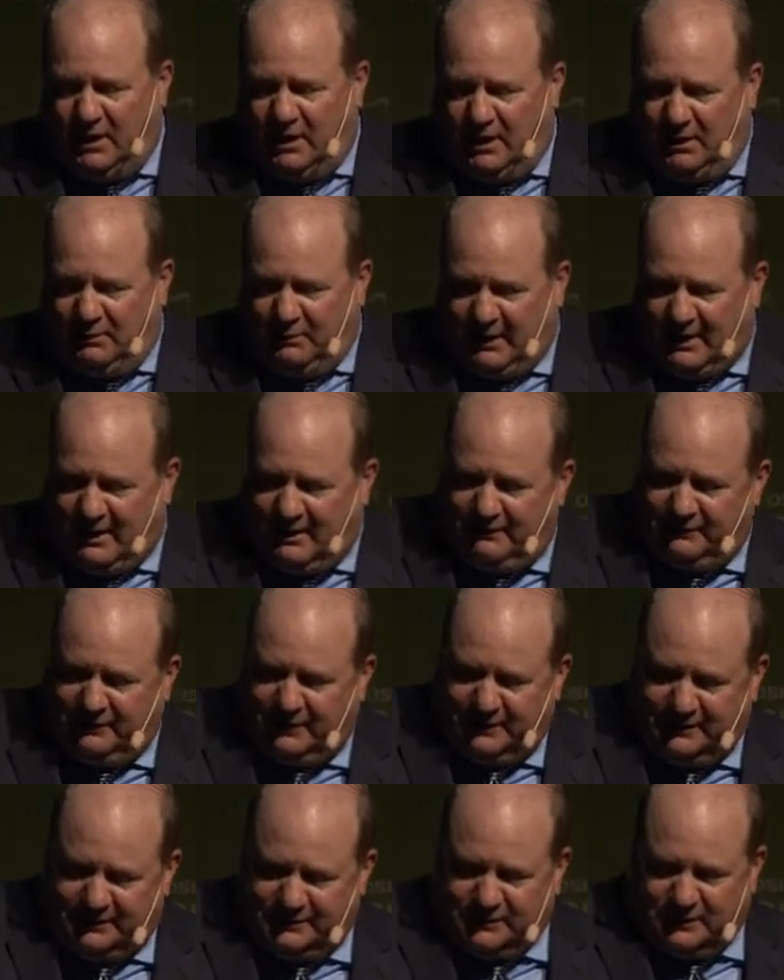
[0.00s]
We
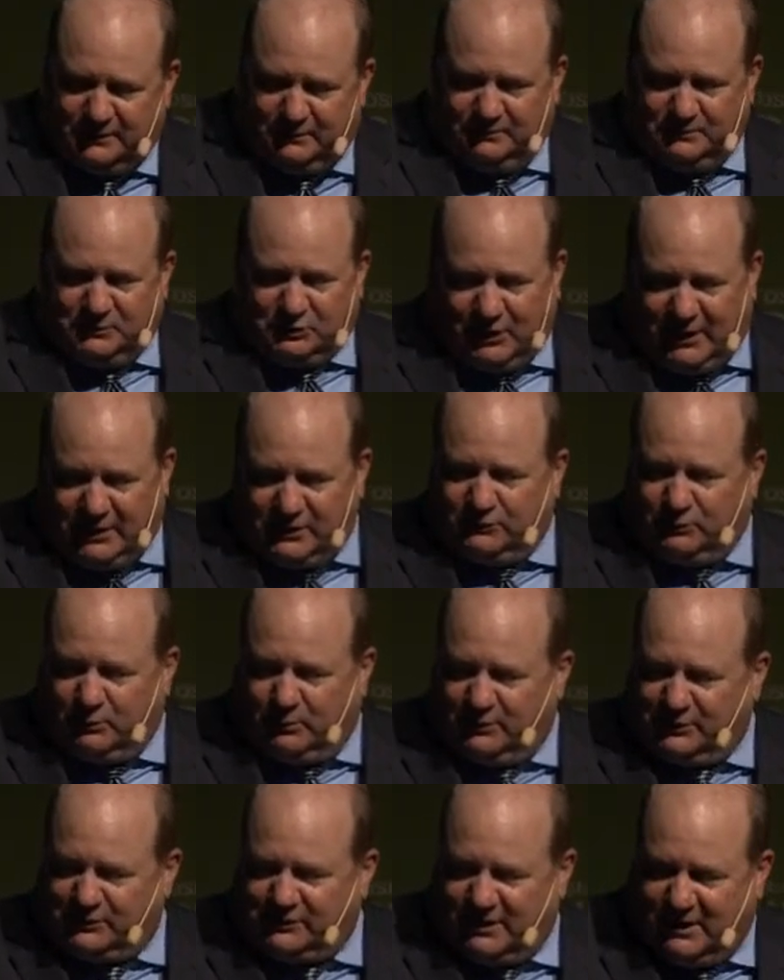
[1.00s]
have some transformer
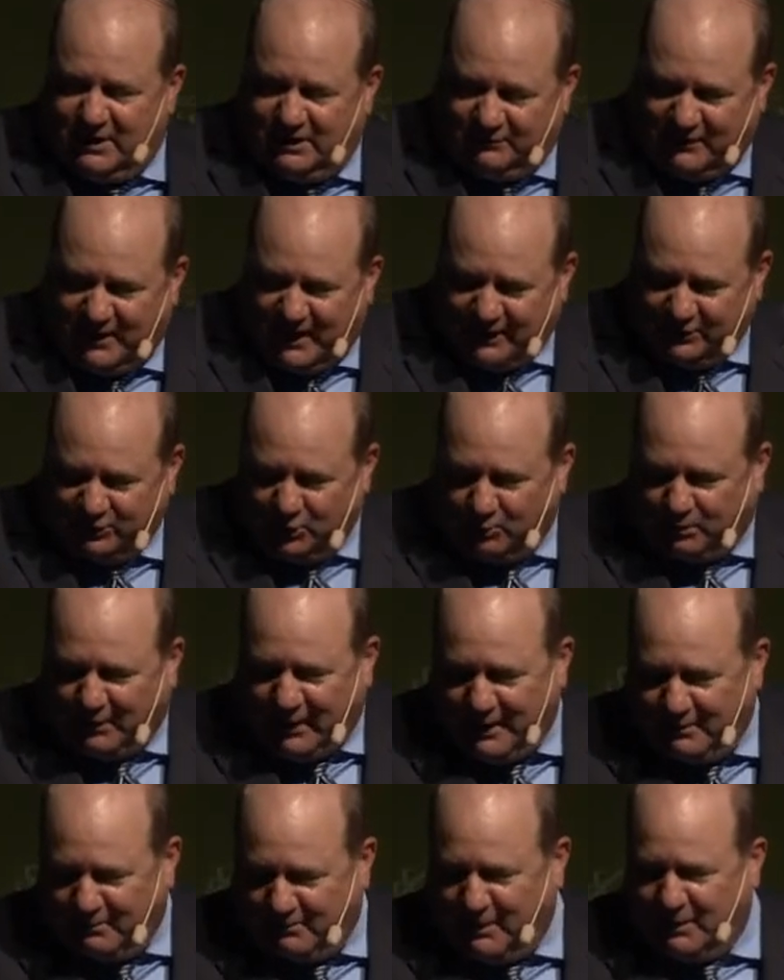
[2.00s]
stuff, hydro
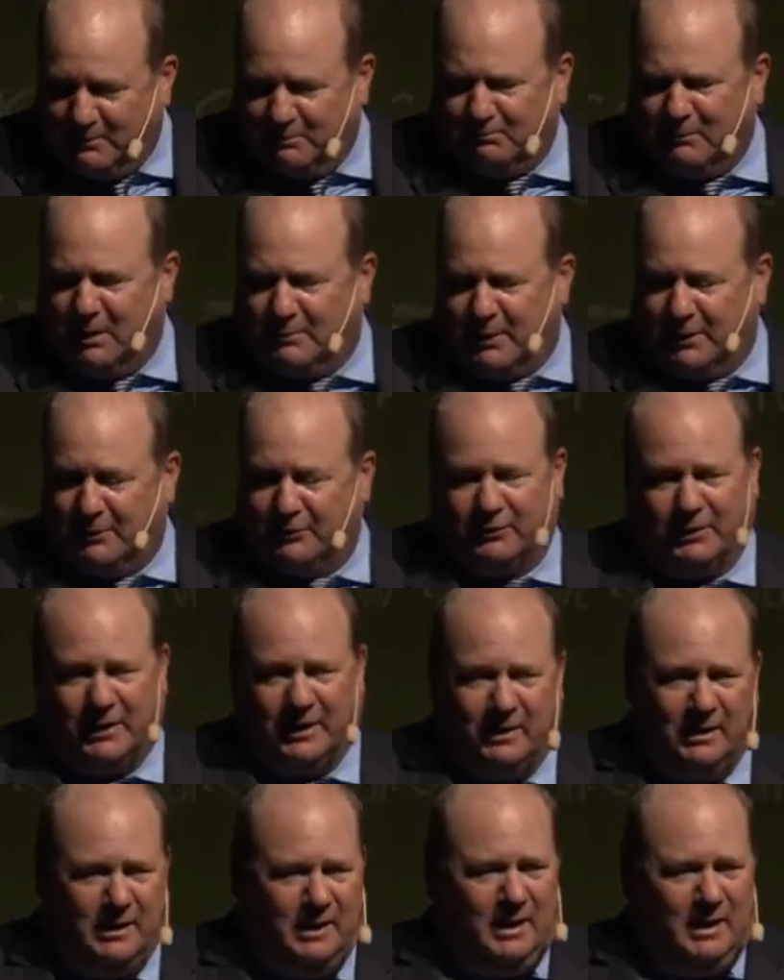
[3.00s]
plant monitoring.